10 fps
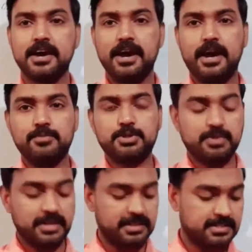I am
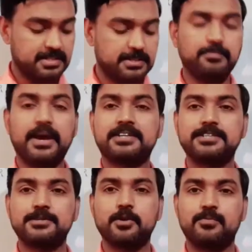sure this is the
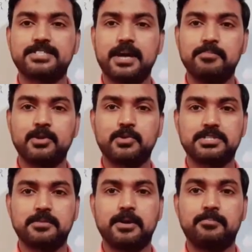practicing of sample
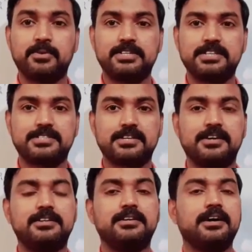question paper which is
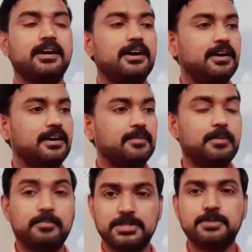
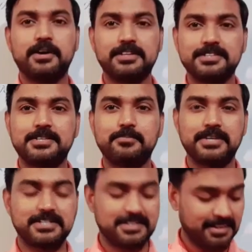published by the
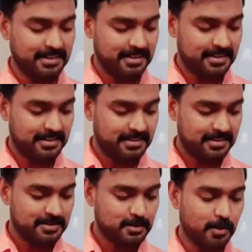Cbse,
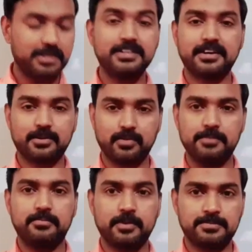so in their
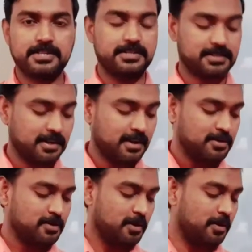website.
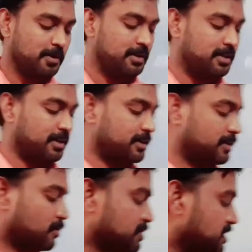So
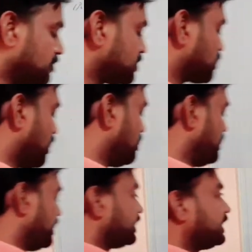question number 12,
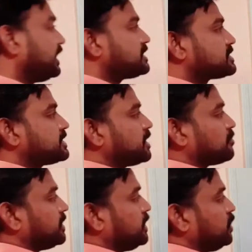LCM,
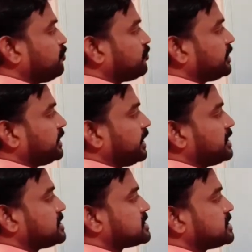if
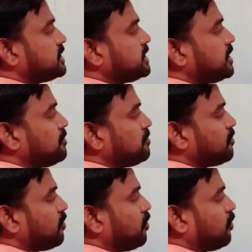LCM
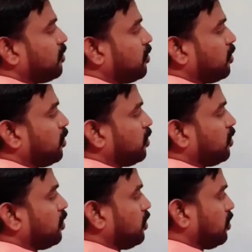
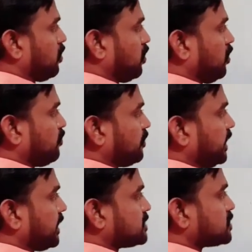of x